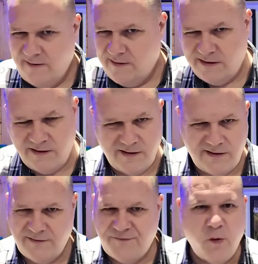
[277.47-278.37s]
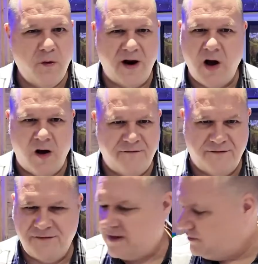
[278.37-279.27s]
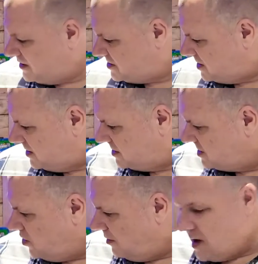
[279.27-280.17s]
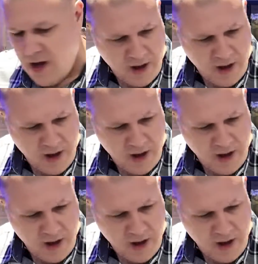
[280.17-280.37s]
4.5, I think you're wasting your time.